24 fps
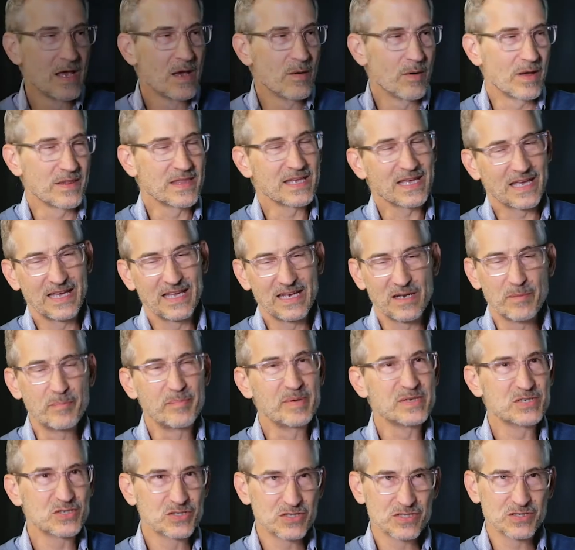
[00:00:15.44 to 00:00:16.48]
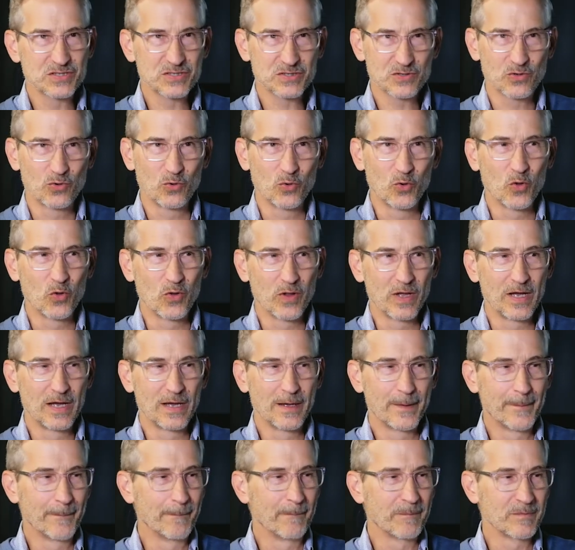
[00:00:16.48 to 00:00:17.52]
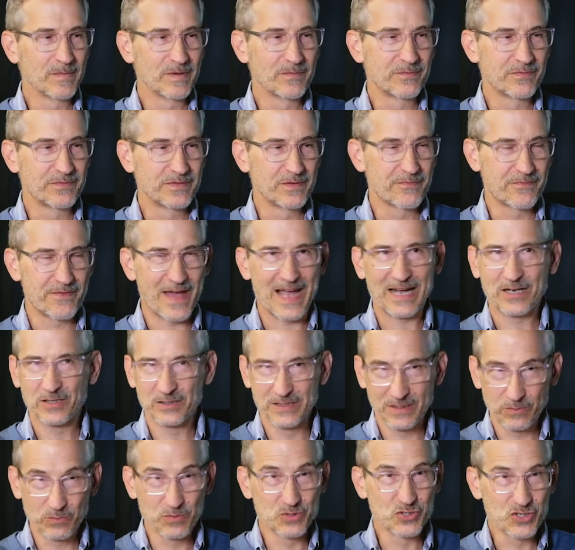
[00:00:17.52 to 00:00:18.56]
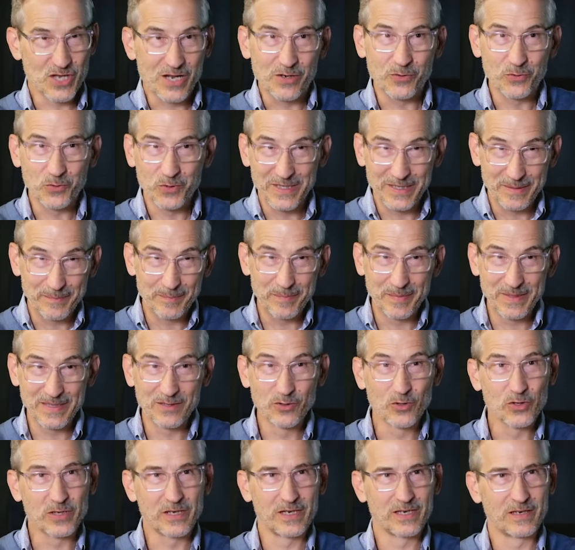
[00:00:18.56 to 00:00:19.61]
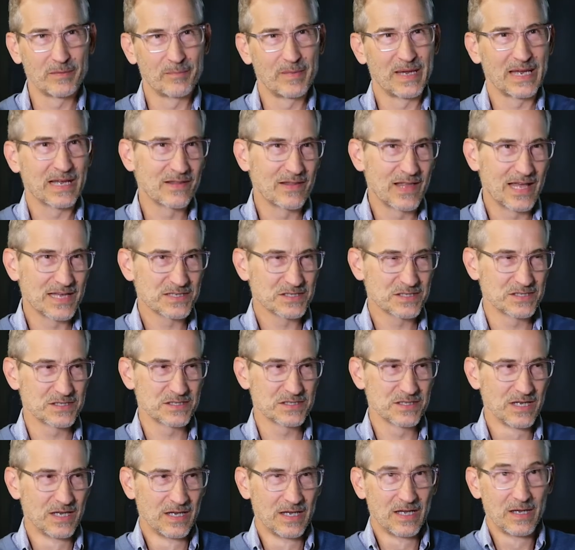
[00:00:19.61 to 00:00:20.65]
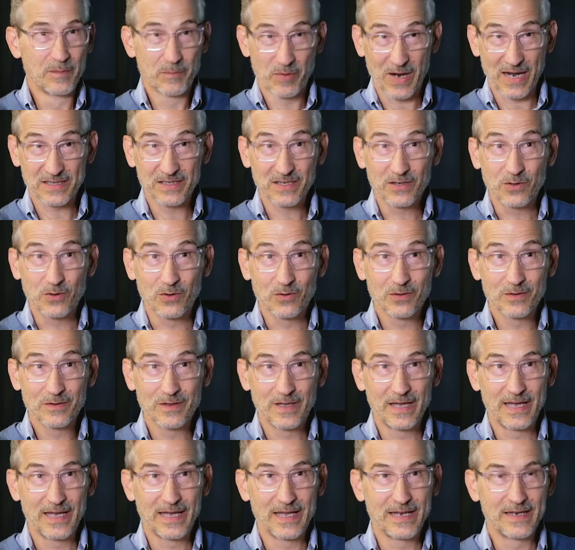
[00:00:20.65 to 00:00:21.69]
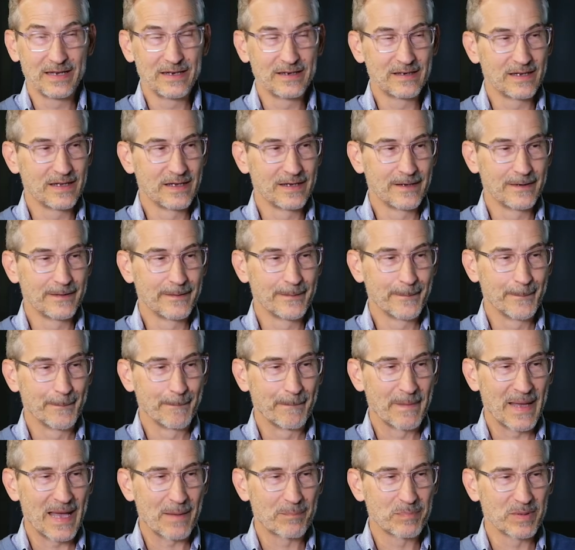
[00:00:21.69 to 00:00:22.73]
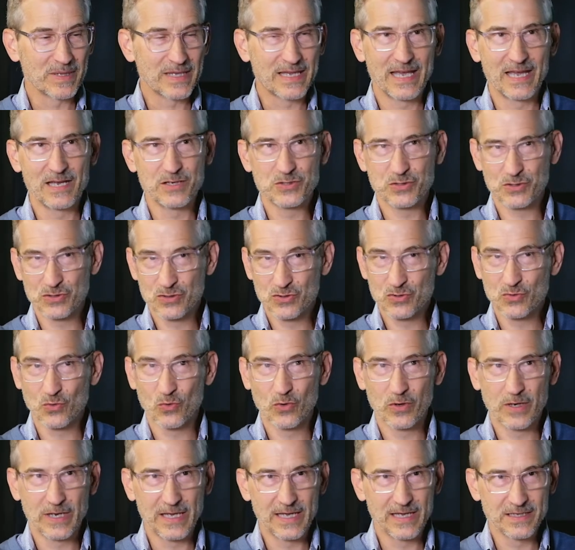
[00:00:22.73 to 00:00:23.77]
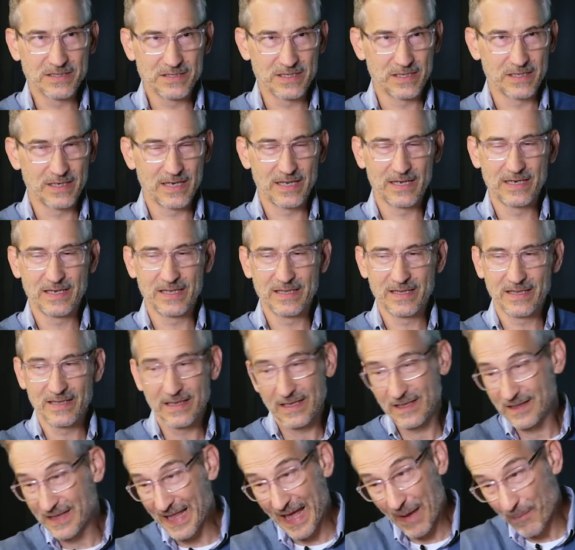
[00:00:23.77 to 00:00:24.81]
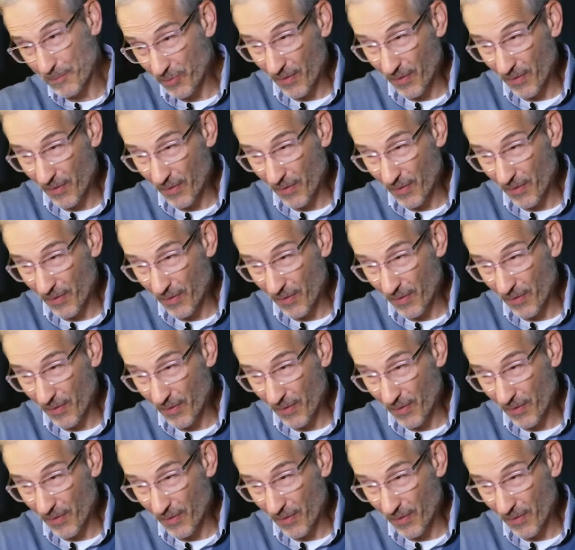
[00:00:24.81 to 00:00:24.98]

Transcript: I think in a business school, the faculty will generally be looking to make classes practical and applications oriented. And in that